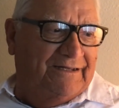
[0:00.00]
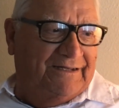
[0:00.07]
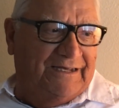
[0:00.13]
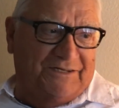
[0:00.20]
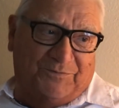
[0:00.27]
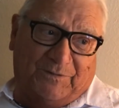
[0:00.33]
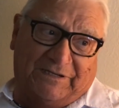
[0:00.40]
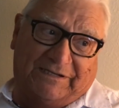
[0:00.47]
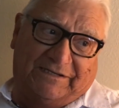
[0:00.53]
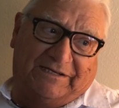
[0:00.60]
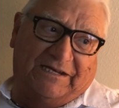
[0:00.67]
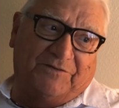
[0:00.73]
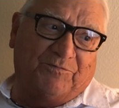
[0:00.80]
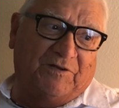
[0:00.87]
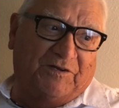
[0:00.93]
That's what
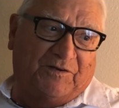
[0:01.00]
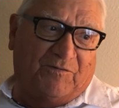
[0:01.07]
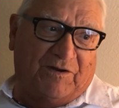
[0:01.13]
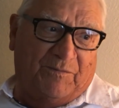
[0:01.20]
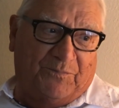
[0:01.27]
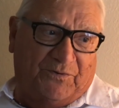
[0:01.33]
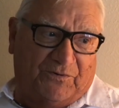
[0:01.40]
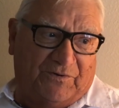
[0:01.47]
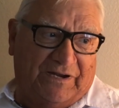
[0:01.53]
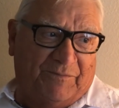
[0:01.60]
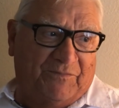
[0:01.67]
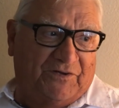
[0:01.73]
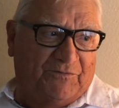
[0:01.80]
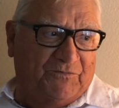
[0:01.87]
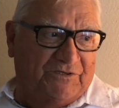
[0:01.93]
Grandpa
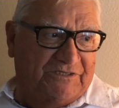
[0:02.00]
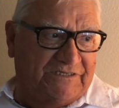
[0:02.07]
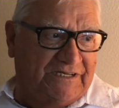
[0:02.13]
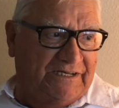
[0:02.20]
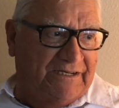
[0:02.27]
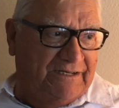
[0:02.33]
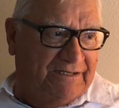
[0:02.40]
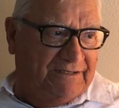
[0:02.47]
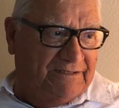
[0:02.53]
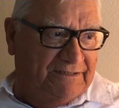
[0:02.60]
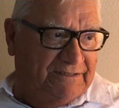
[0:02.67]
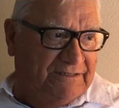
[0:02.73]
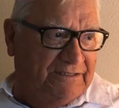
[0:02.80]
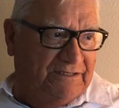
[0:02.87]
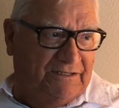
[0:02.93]
Raymond would say.
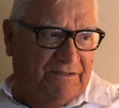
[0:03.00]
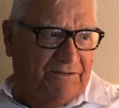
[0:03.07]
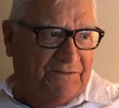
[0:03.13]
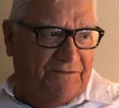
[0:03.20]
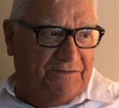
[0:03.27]
Yeah.